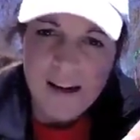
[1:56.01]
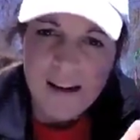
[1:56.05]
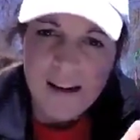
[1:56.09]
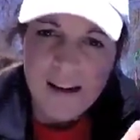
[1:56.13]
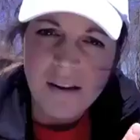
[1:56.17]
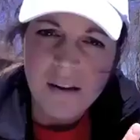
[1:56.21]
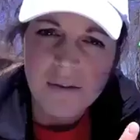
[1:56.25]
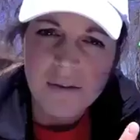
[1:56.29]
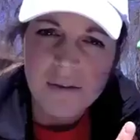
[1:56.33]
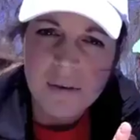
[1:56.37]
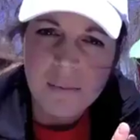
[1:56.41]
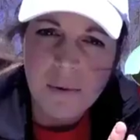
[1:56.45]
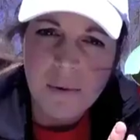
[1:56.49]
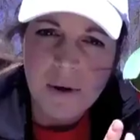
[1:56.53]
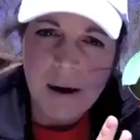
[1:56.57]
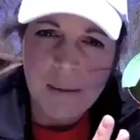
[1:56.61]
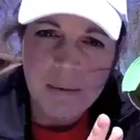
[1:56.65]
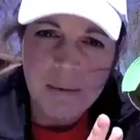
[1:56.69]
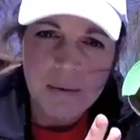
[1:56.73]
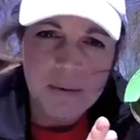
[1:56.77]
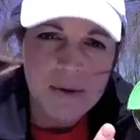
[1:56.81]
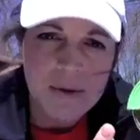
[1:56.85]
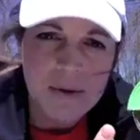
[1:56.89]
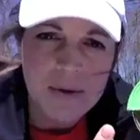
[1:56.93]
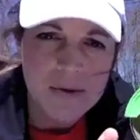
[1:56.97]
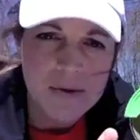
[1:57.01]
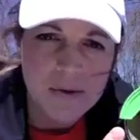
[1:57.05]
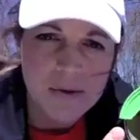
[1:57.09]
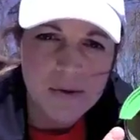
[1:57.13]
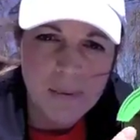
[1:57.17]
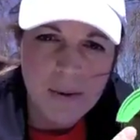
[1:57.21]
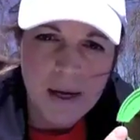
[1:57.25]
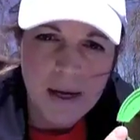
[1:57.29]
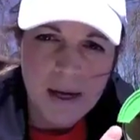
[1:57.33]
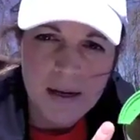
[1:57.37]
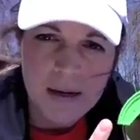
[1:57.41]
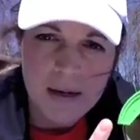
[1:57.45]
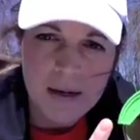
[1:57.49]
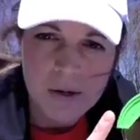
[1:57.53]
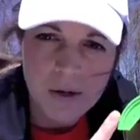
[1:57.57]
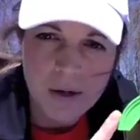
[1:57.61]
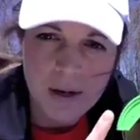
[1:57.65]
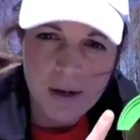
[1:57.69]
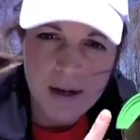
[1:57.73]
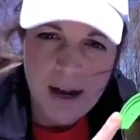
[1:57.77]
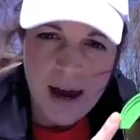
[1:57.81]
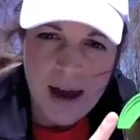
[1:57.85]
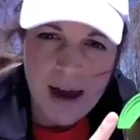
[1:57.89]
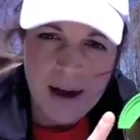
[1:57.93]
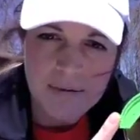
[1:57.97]
The only problem with a soup can is you're
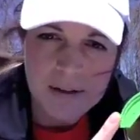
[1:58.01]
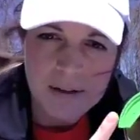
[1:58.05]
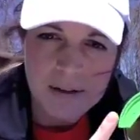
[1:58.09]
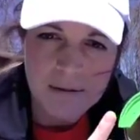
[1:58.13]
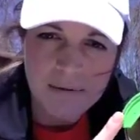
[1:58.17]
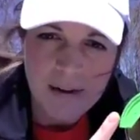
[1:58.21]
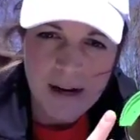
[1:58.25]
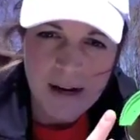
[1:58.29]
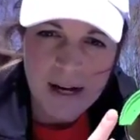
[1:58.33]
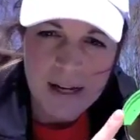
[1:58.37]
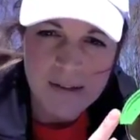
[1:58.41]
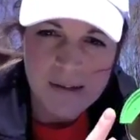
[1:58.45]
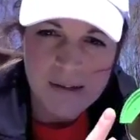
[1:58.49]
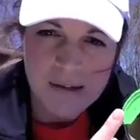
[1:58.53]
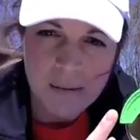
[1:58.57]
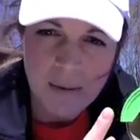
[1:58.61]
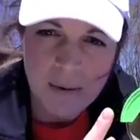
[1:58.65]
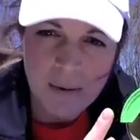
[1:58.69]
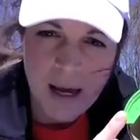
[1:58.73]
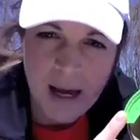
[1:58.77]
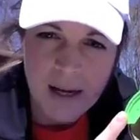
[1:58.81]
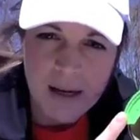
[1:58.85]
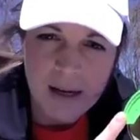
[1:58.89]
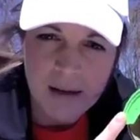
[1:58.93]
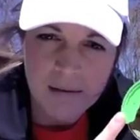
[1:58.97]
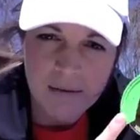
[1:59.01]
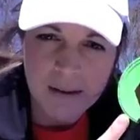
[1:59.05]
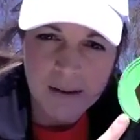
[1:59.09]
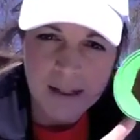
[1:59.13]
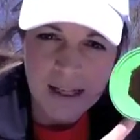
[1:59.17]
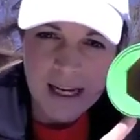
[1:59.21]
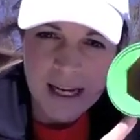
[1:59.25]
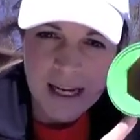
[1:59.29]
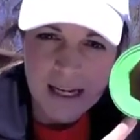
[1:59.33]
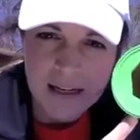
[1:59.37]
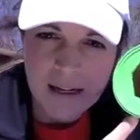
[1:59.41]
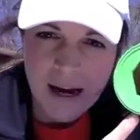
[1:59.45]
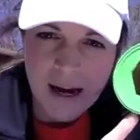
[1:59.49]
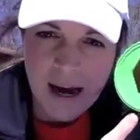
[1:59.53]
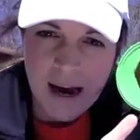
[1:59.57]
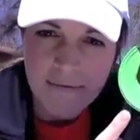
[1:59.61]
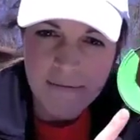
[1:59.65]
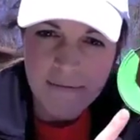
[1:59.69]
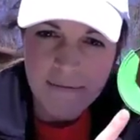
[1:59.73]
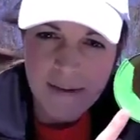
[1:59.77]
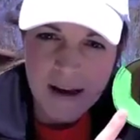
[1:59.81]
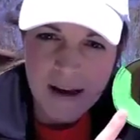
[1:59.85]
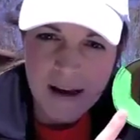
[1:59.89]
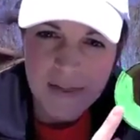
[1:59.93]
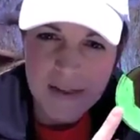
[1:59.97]
going to have to find some kind of lid. I
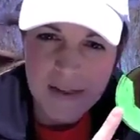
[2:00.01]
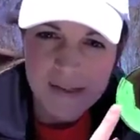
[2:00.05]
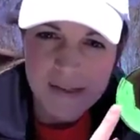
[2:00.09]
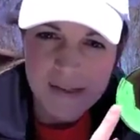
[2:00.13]
found this